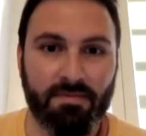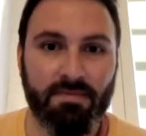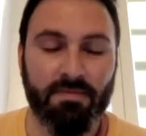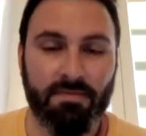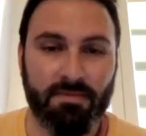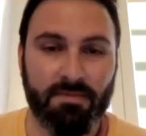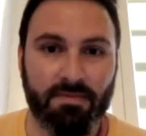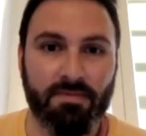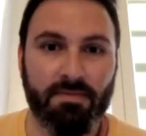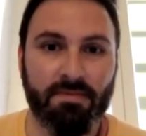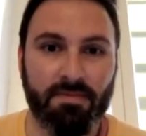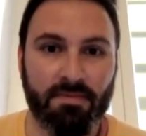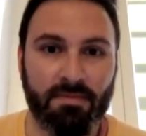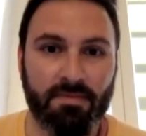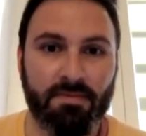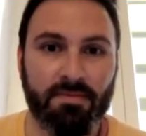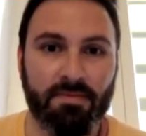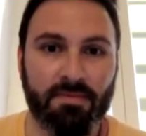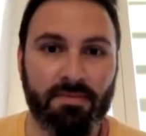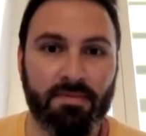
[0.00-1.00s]

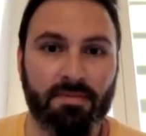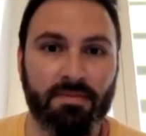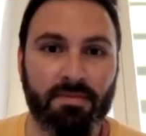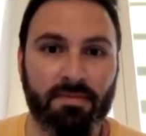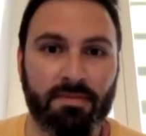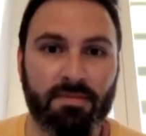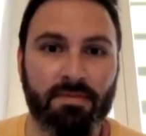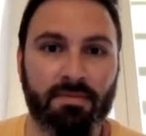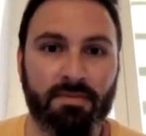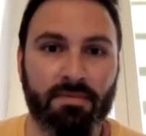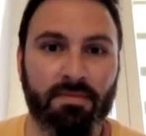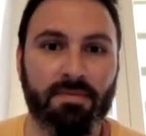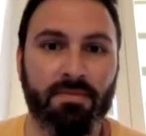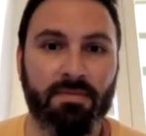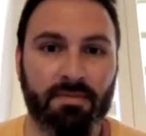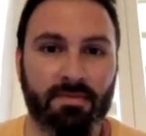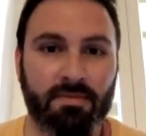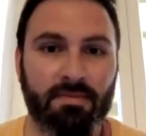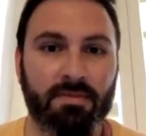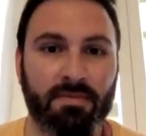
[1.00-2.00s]

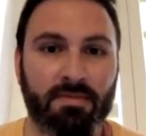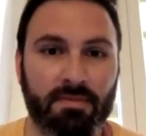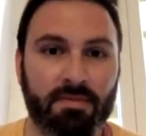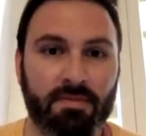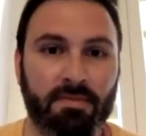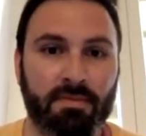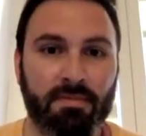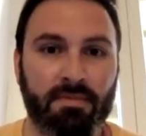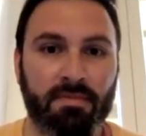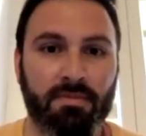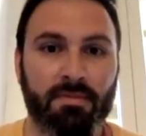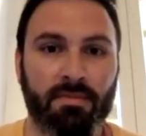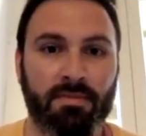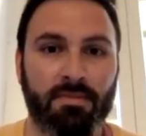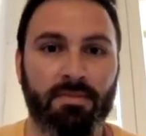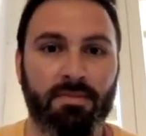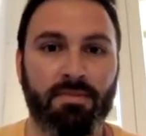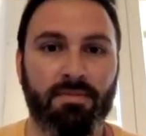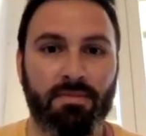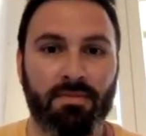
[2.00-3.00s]

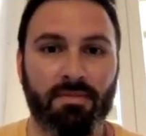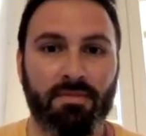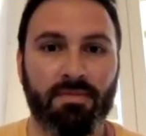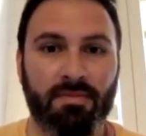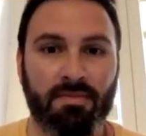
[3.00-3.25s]
(silent)